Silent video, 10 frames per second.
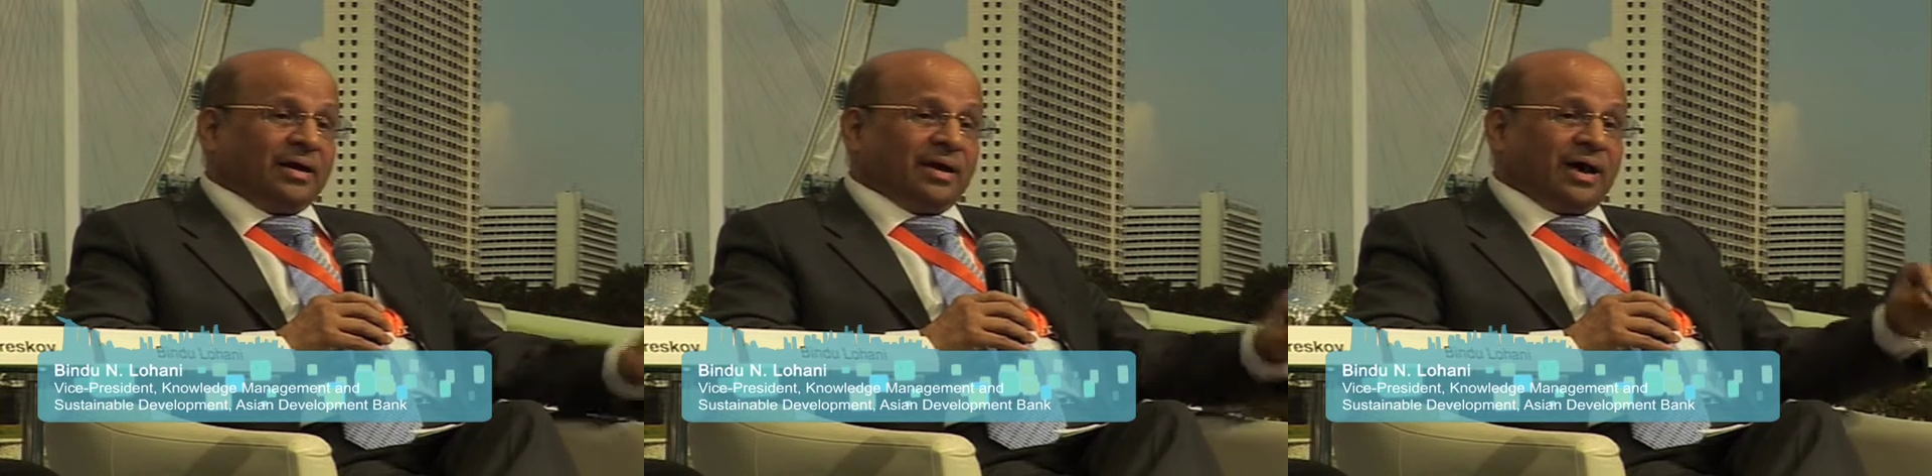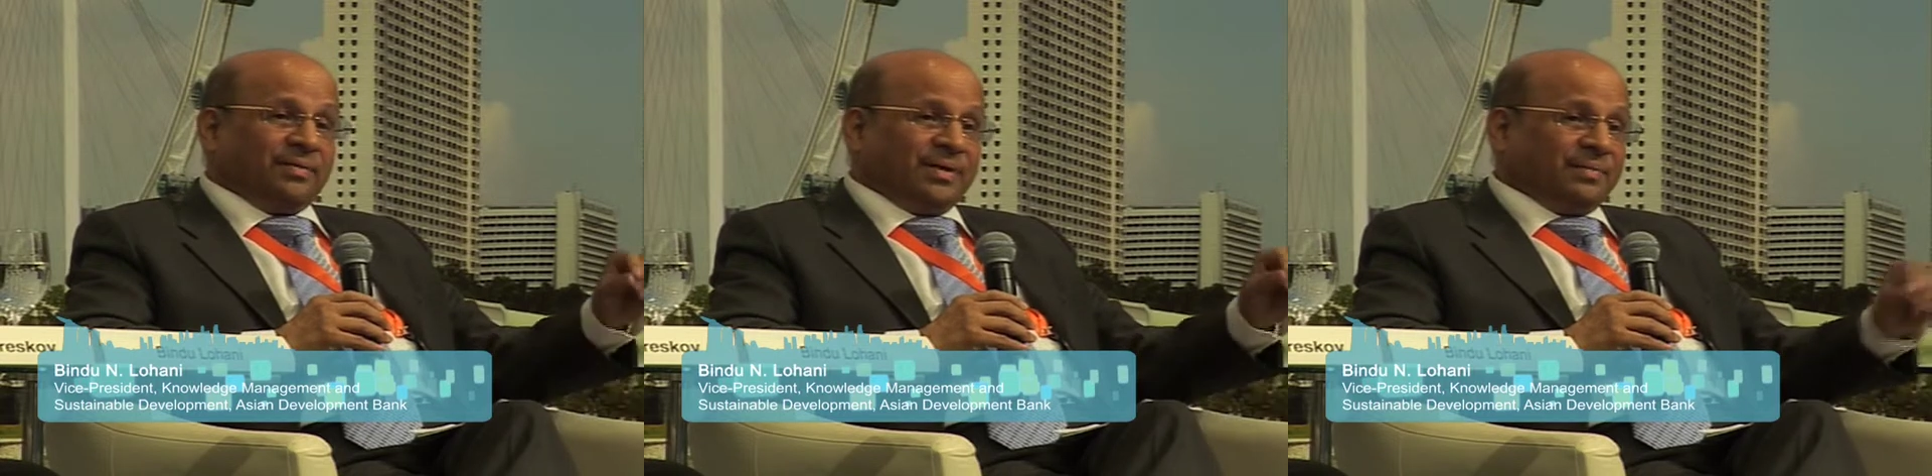
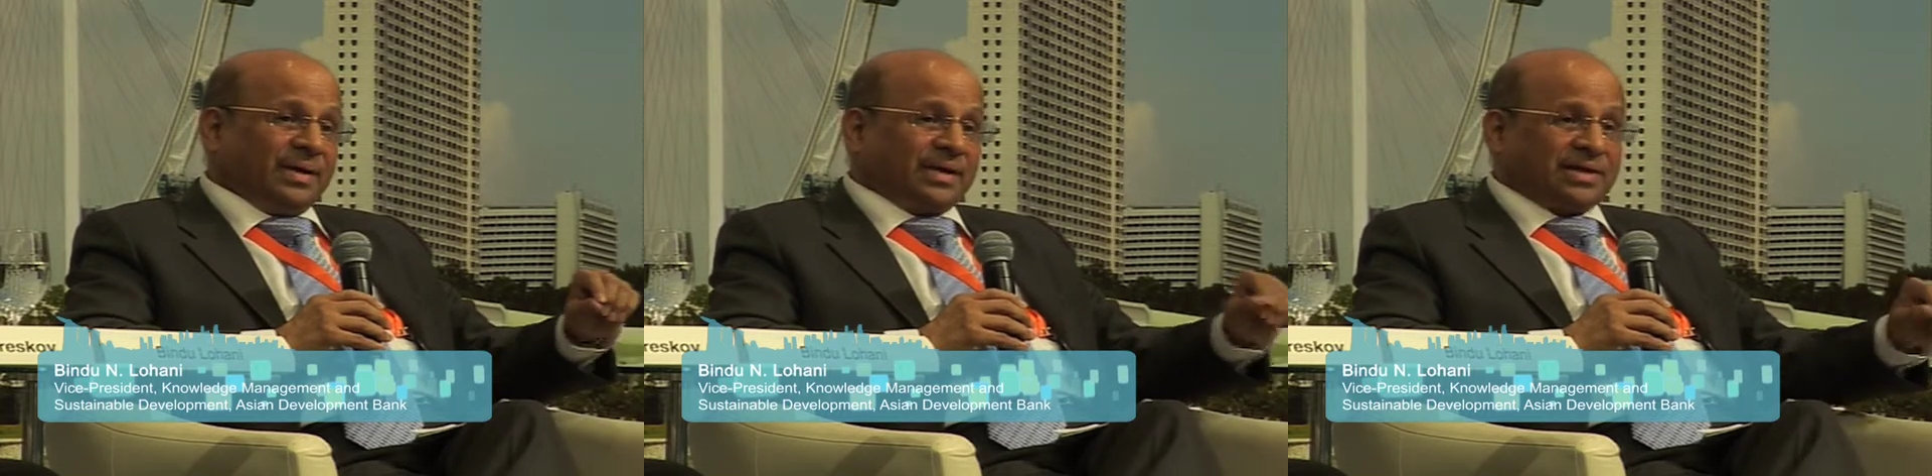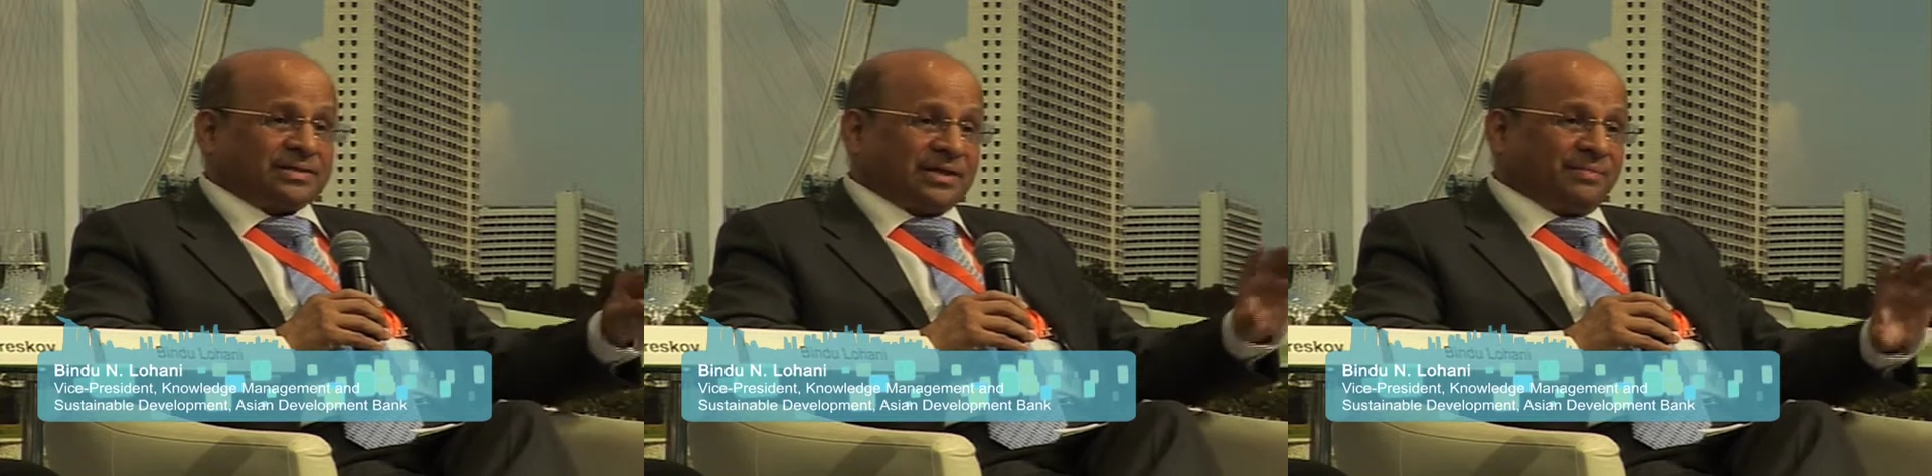And in many
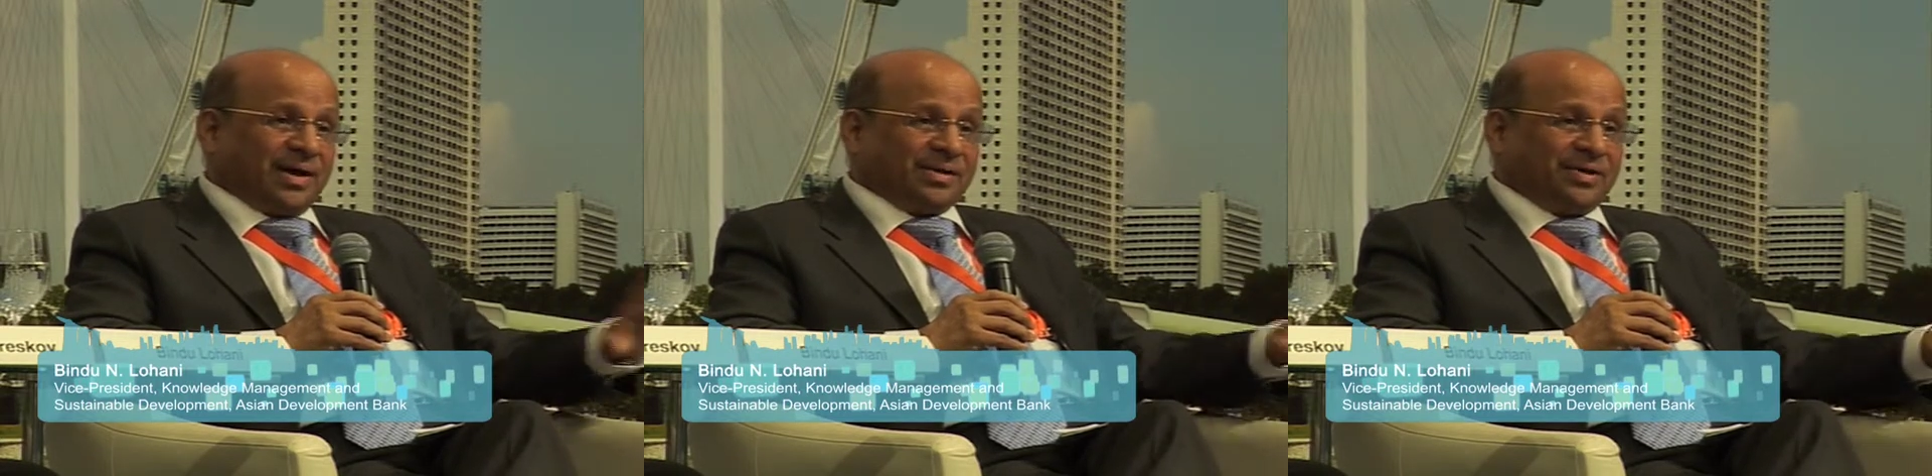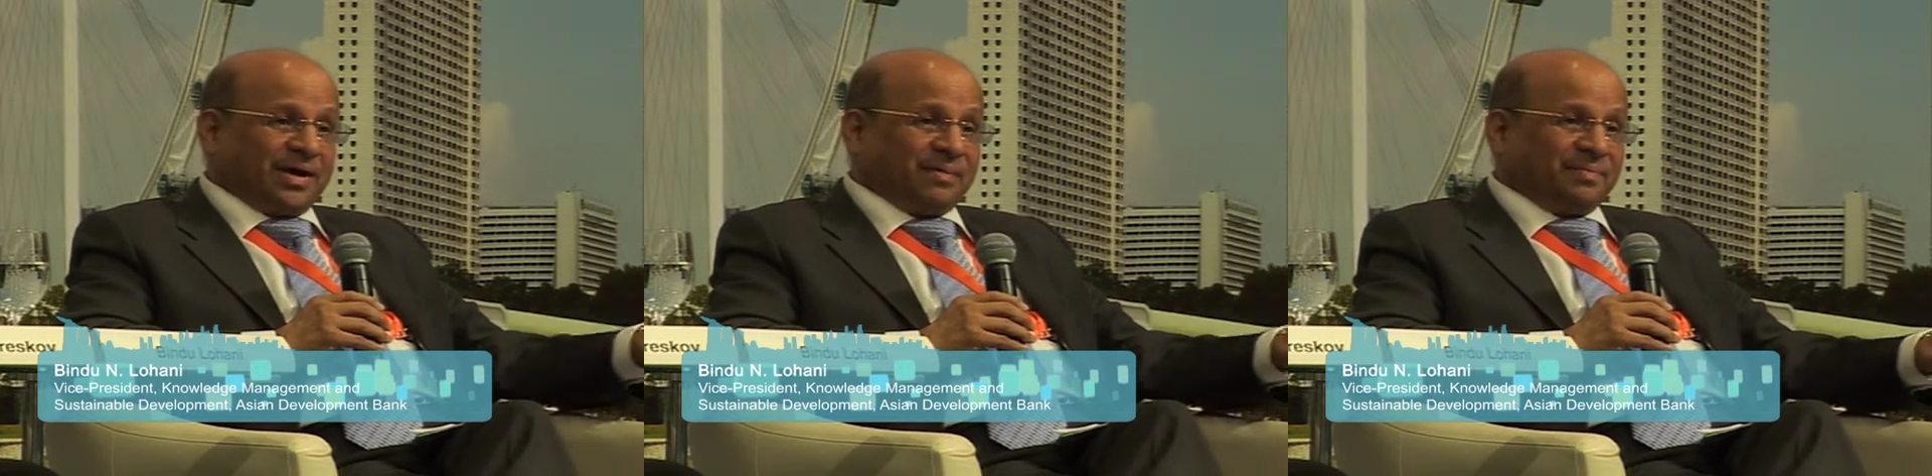cases, there might
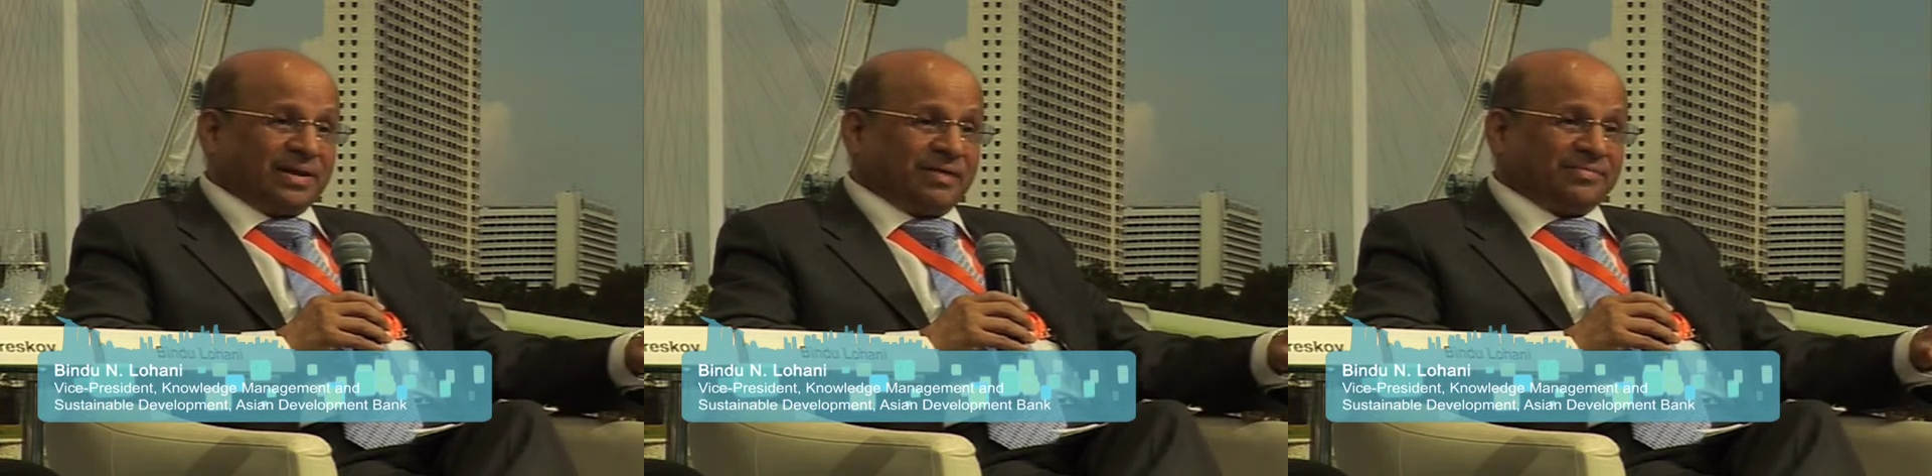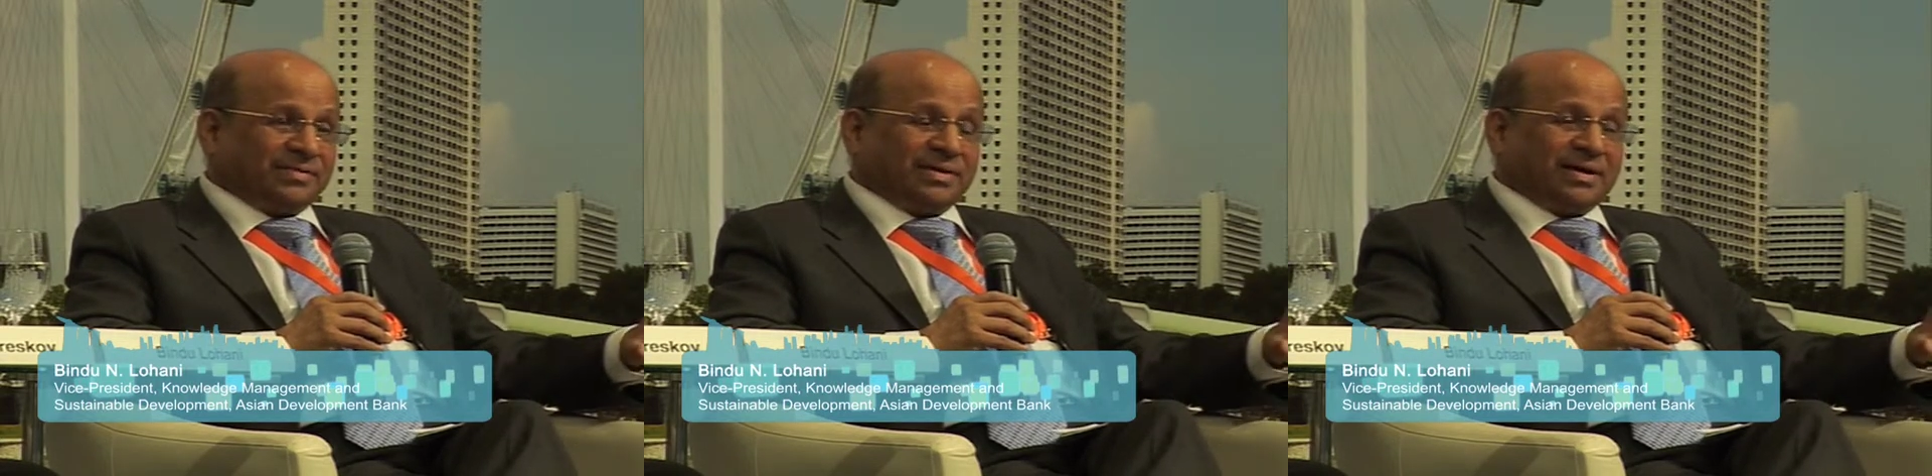not have been
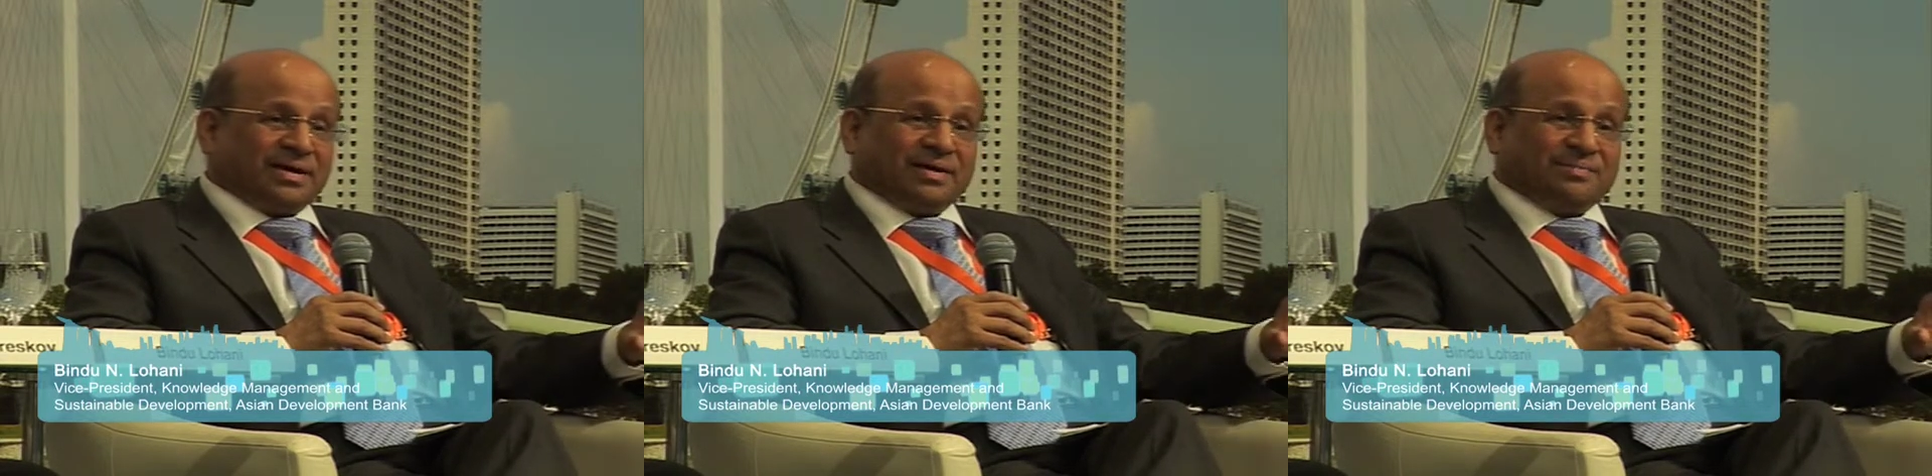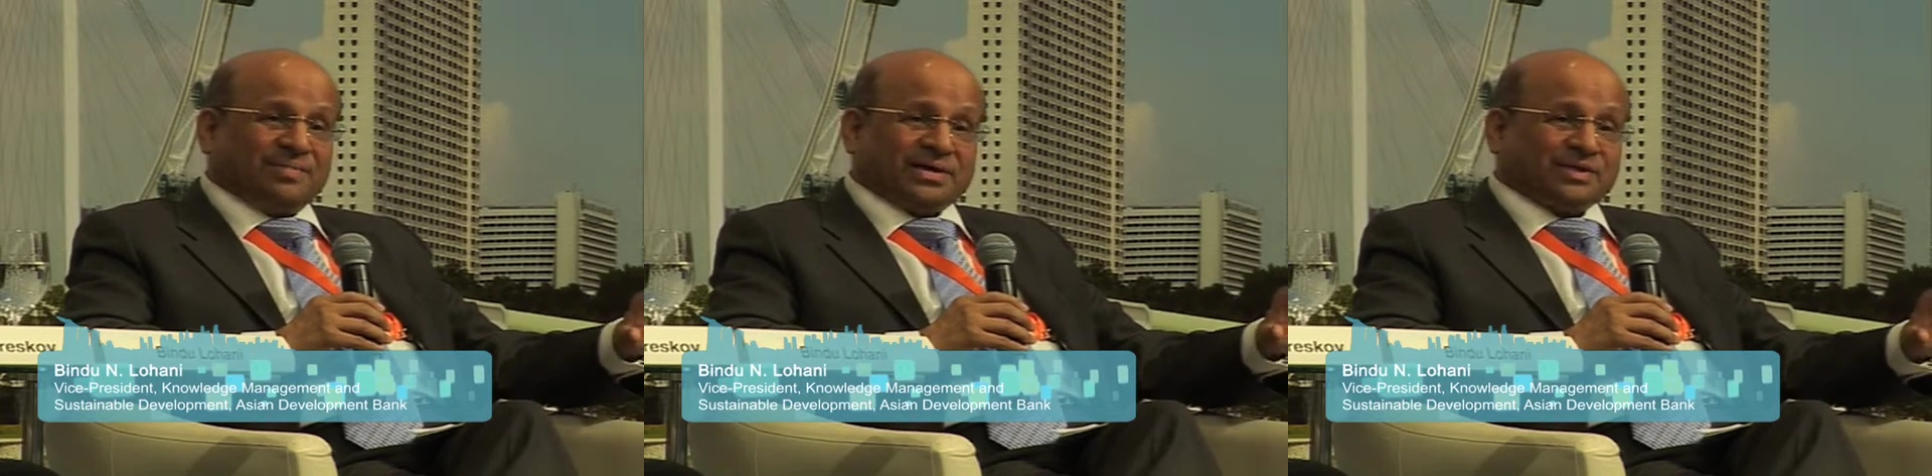even a
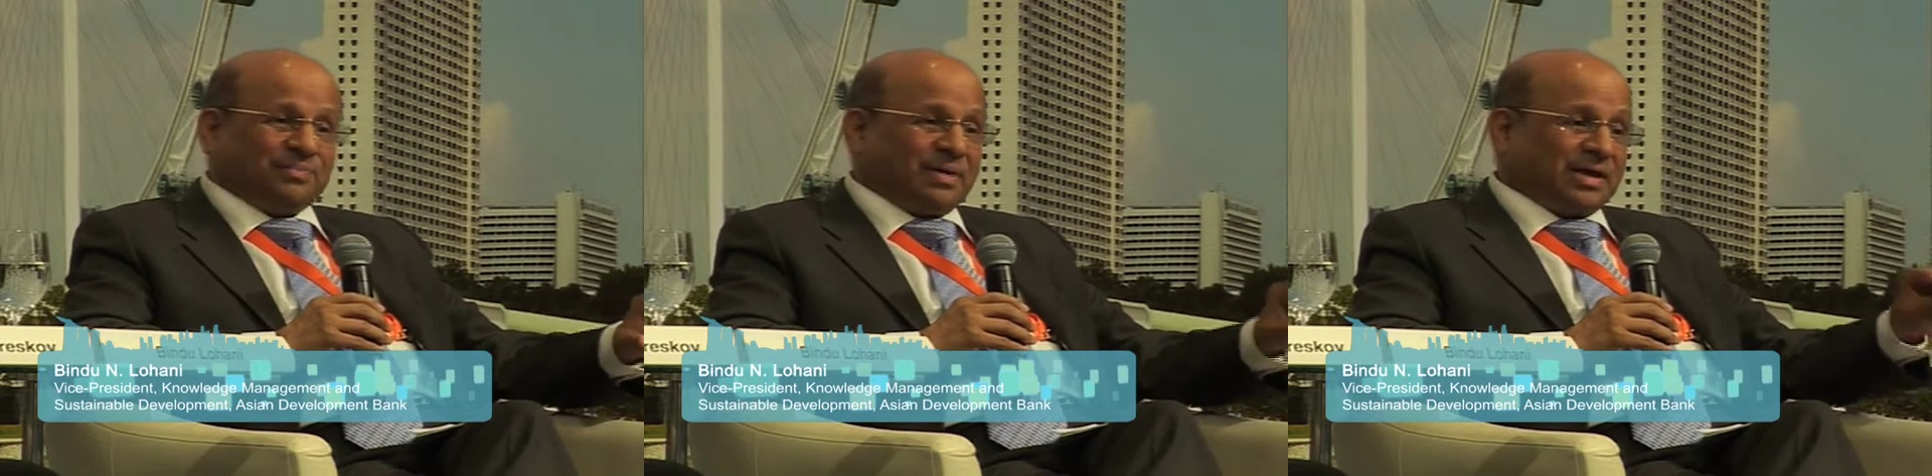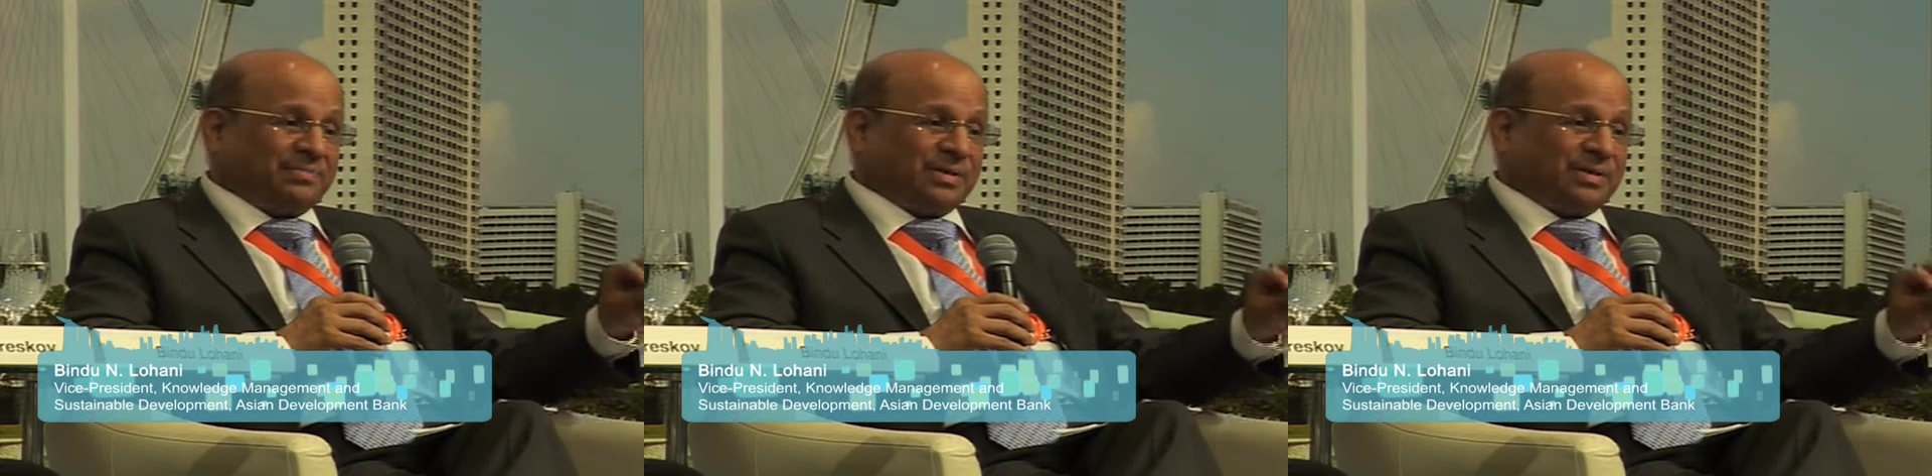master plan,